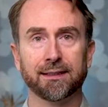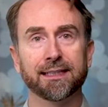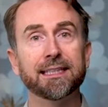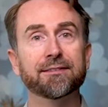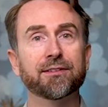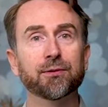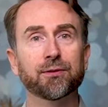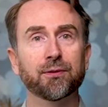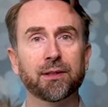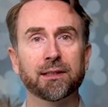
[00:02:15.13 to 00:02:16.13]
If you
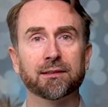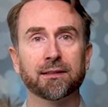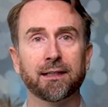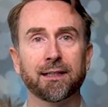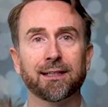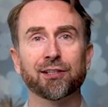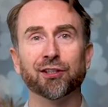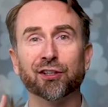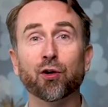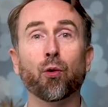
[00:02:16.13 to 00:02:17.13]
do this, you're
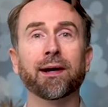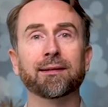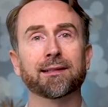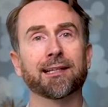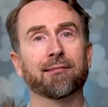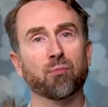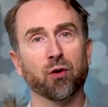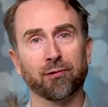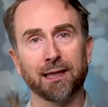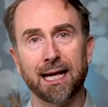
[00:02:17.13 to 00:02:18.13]
going to get more
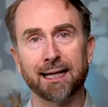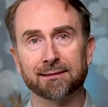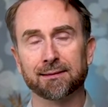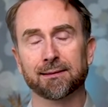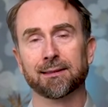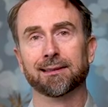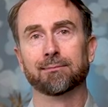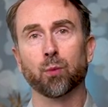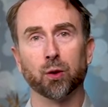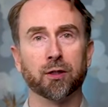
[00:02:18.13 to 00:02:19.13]
relaxed,
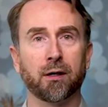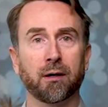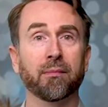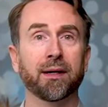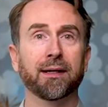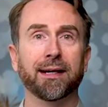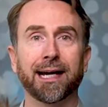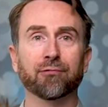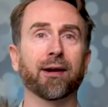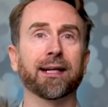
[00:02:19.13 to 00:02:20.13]
more calm,
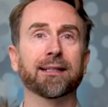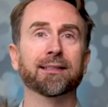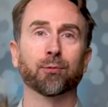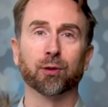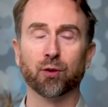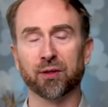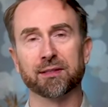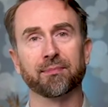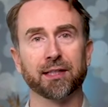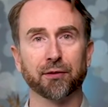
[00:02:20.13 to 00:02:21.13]
and ready to record
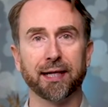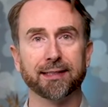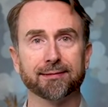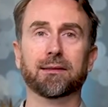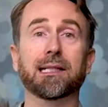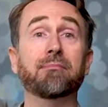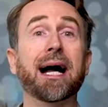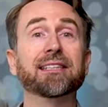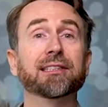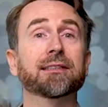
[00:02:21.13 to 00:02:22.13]
something great.
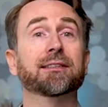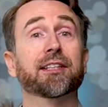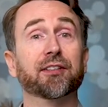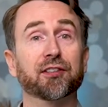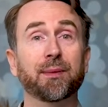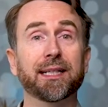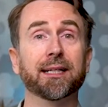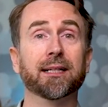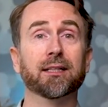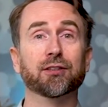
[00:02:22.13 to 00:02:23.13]
Imagine that you're
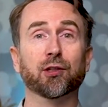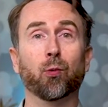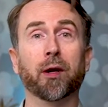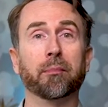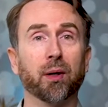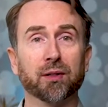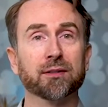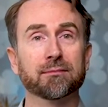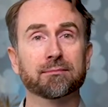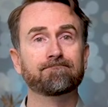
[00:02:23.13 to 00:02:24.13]
speaking to one
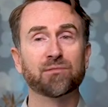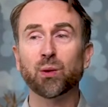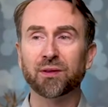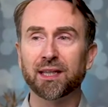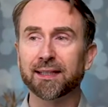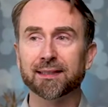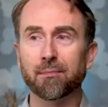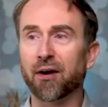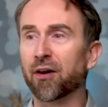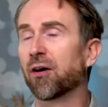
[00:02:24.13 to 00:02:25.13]
person. Don't think
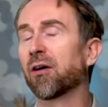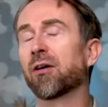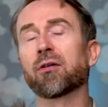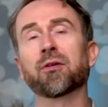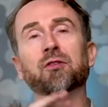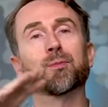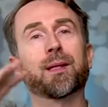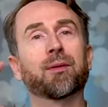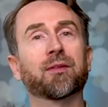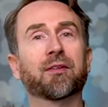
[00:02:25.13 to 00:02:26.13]
about all those
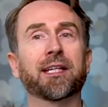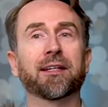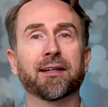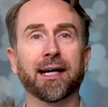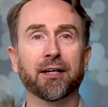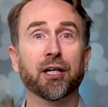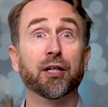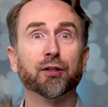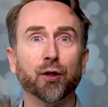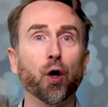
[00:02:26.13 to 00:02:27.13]
people on the internet
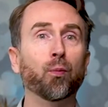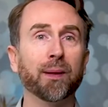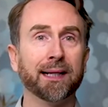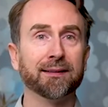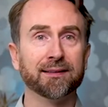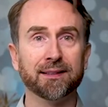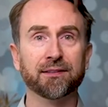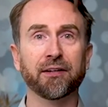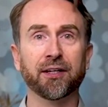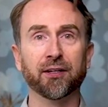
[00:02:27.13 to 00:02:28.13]
you're hoping that this
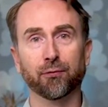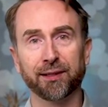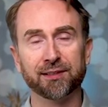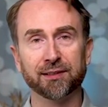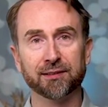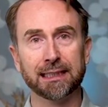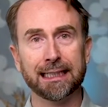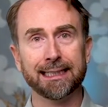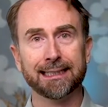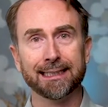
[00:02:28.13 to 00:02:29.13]
video reaches.
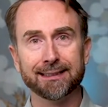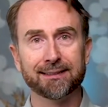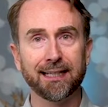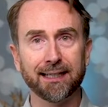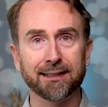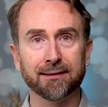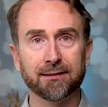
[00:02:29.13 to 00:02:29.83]
Instead,